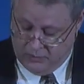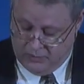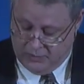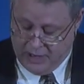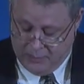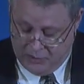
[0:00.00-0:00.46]

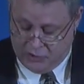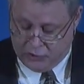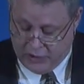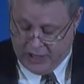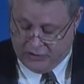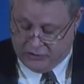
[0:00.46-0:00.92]

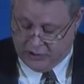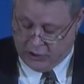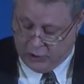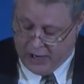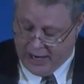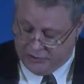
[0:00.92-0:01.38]
demonstrates that
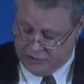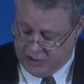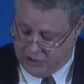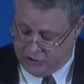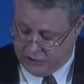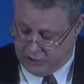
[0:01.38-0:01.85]
Christ
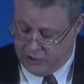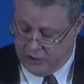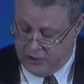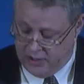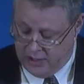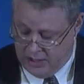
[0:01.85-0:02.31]
can
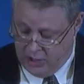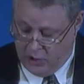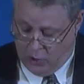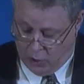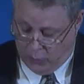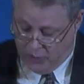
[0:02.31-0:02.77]
turn
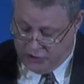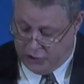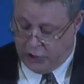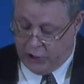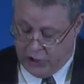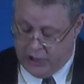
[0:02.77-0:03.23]
or
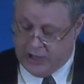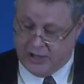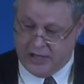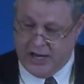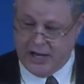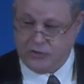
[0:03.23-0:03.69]
return in
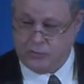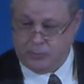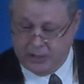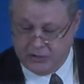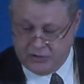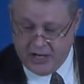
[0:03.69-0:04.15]
the next
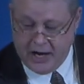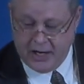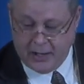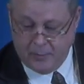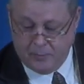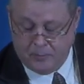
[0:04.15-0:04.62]
split second.